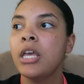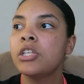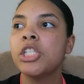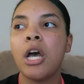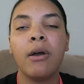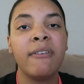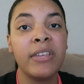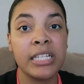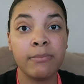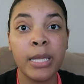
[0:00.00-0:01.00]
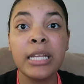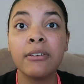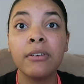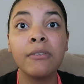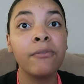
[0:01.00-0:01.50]
So if it's meant
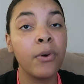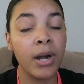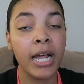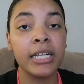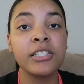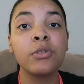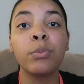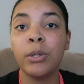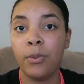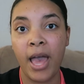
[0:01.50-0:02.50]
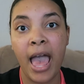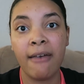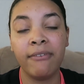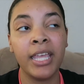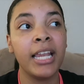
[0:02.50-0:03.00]
for us, we will
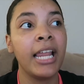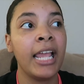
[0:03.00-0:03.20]
have it.